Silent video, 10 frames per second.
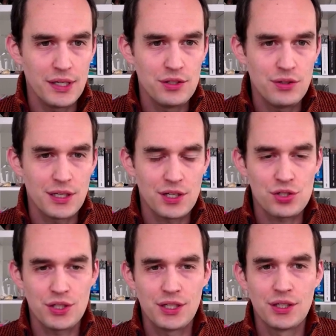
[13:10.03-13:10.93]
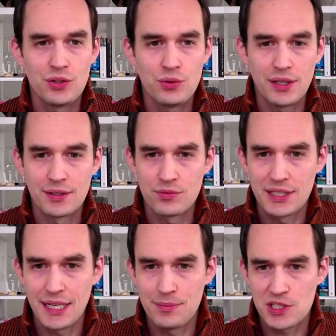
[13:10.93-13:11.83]
and you can actually go and
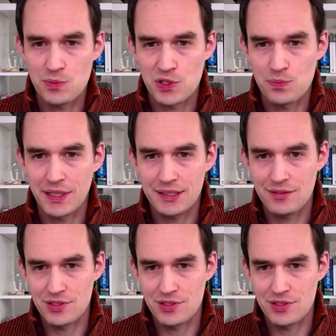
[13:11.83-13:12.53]
rename this perspective